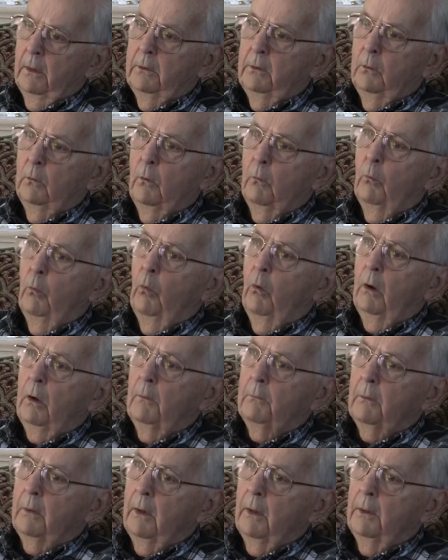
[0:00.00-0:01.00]
and you would walk
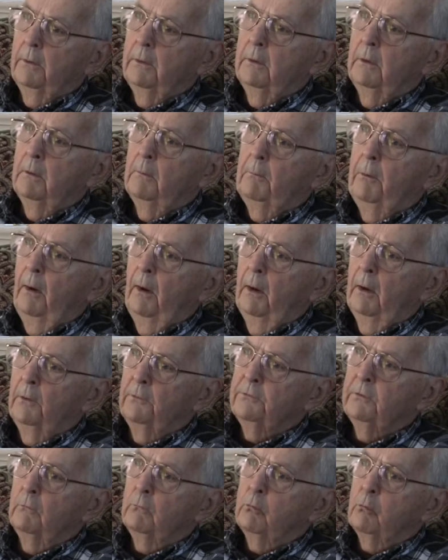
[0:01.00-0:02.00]
around the
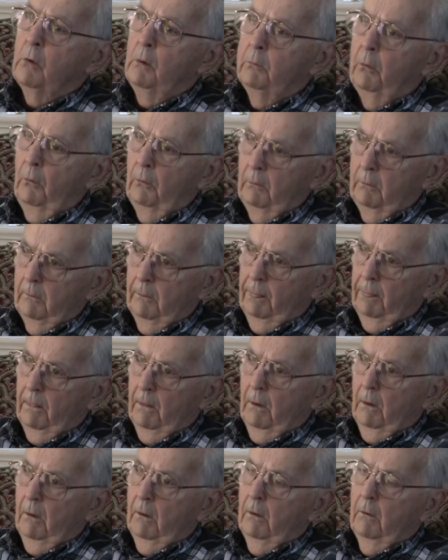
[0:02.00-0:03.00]
piles of rubble
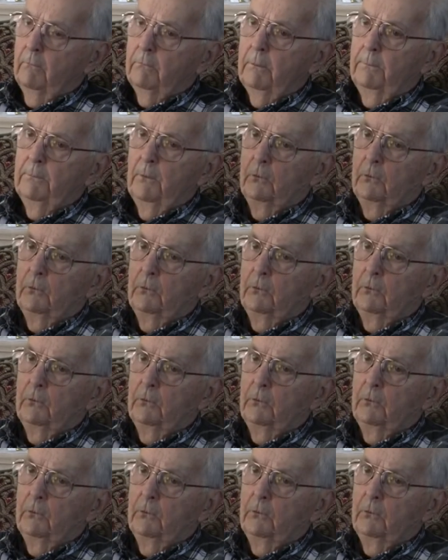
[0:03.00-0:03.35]
from